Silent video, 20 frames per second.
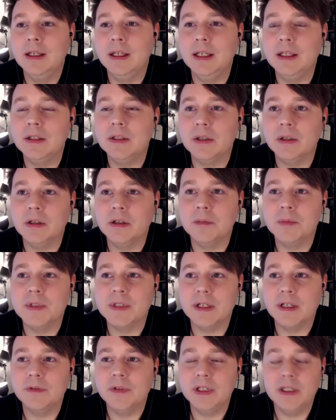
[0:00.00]
in
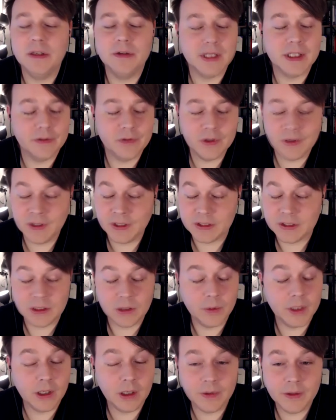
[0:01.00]
terms of He knows everything that's
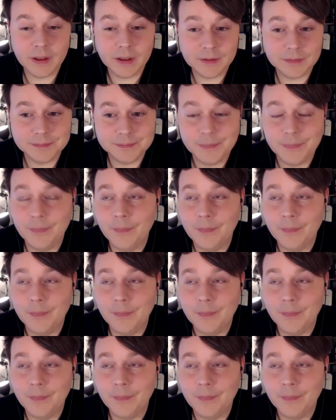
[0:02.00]
going on there,